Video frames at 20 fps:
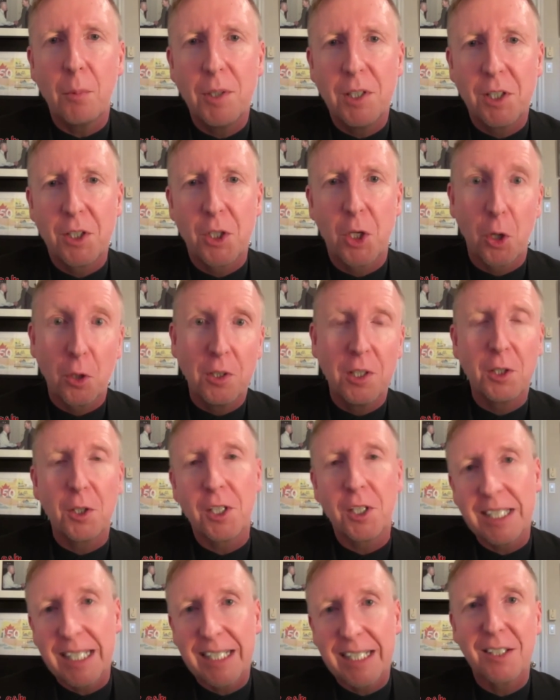We just heard they're
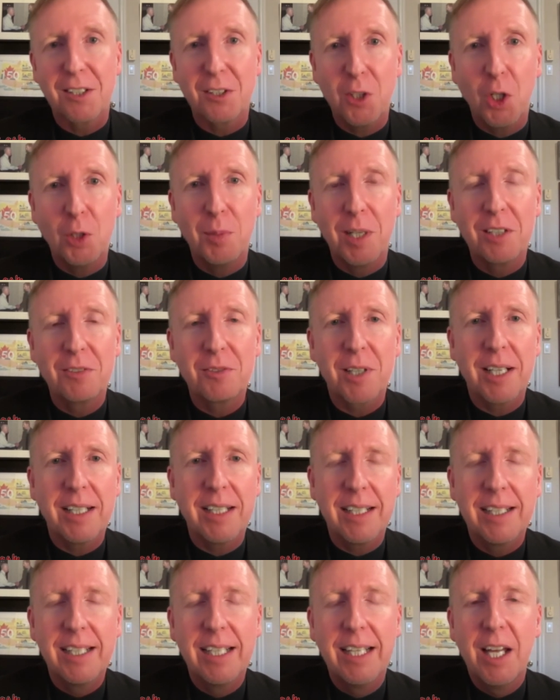going to let us know by
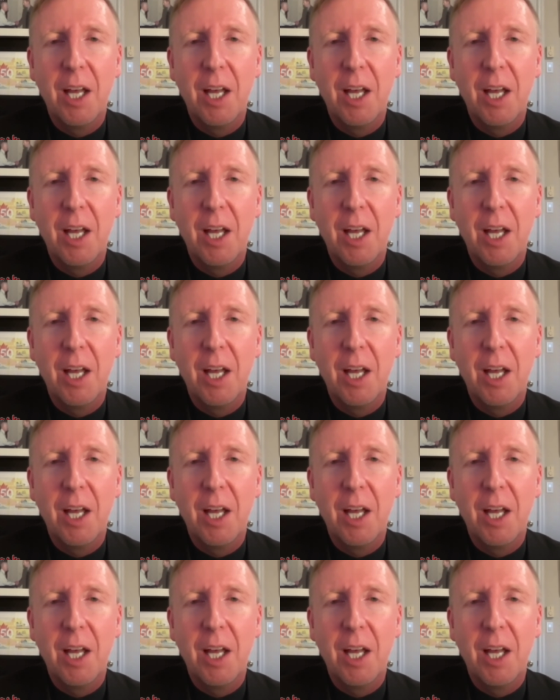Friday.